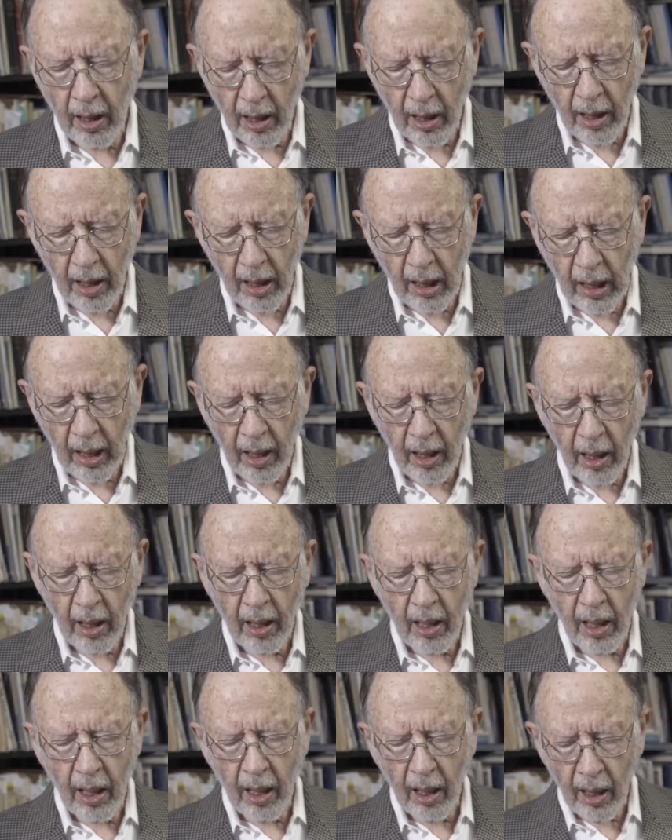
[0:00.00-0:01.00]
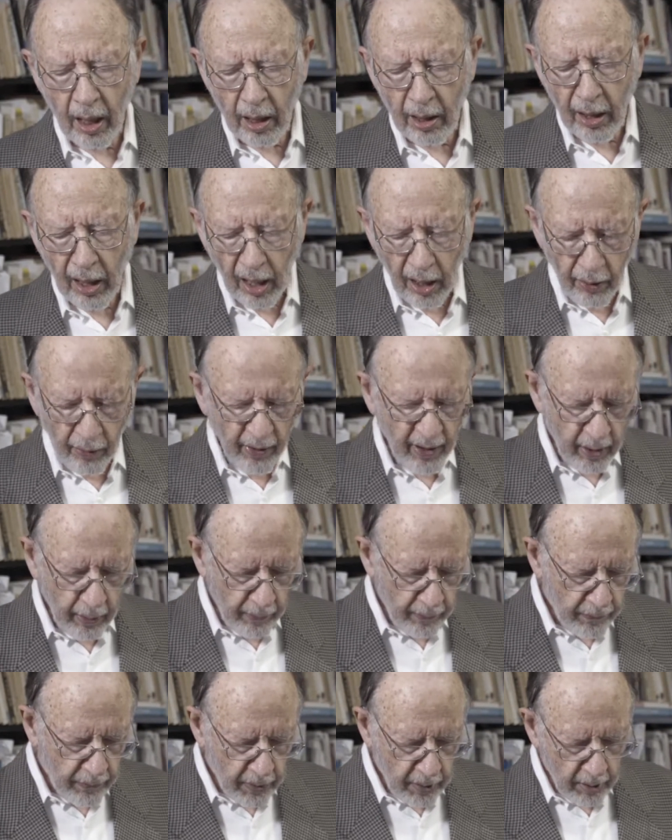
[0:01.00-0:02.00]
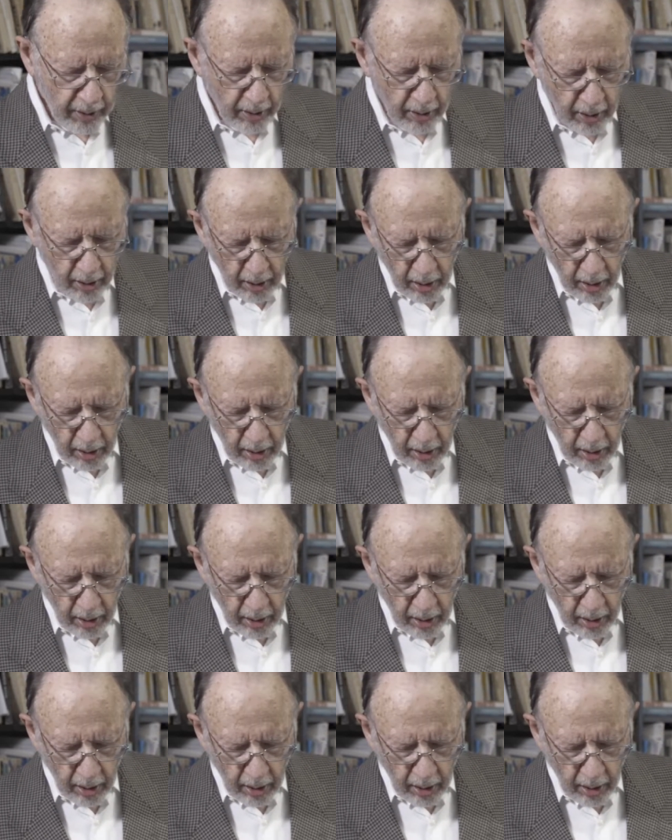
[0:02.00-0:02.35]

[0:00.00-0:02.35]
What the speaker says: Nanking narratives,